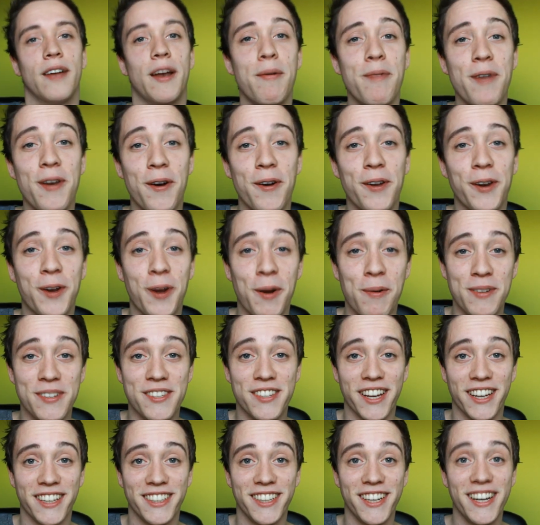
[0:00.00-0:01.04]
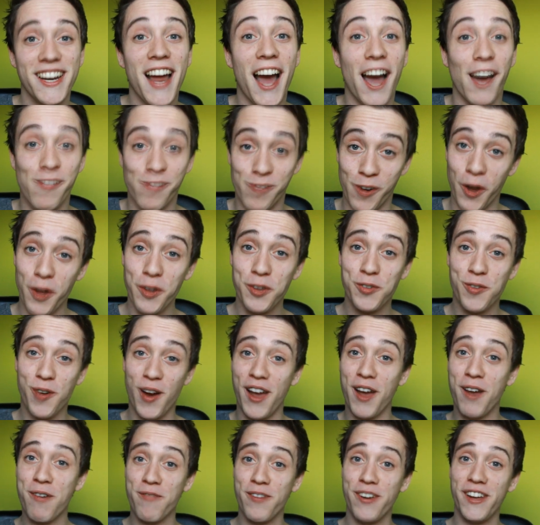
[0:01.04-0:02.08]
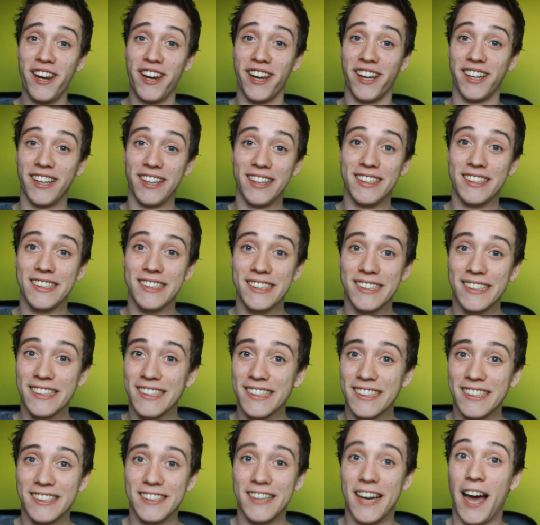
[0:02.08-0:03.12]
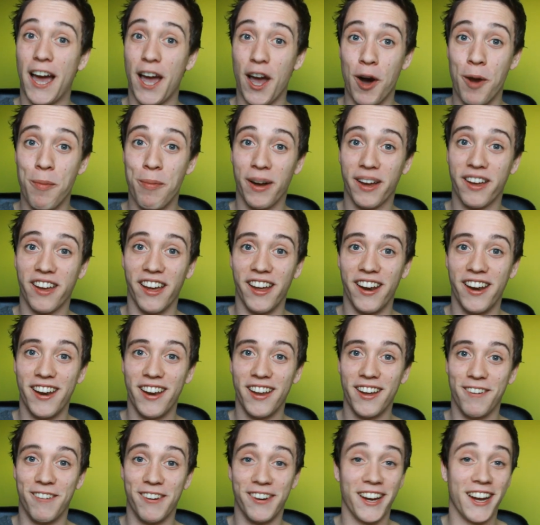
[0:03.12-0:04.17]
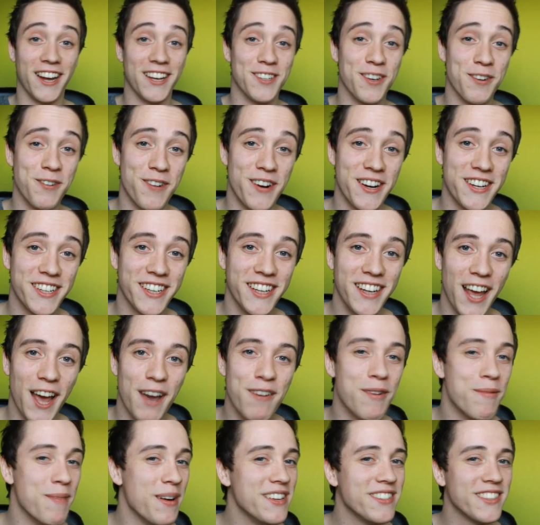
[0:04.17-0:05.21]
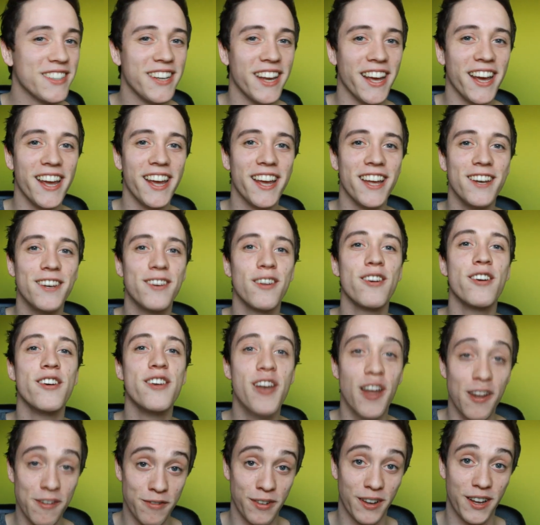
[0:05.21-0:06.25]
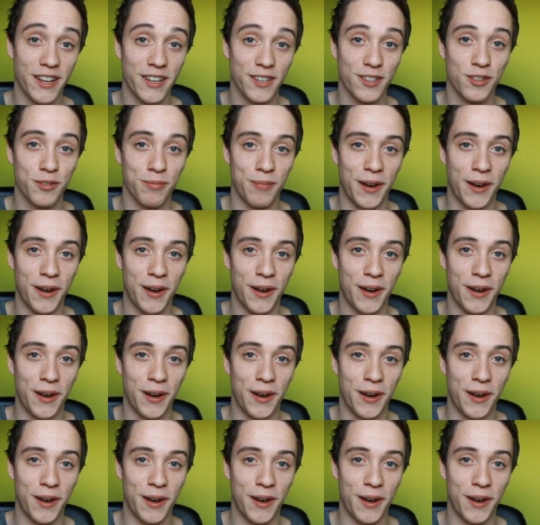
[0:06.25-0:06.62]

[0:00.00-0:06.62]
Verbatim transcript: let me know in the comment section. I will try and read it. I hope I can. Well, thank you guys all for watching. Have an amazing day. Do not forget to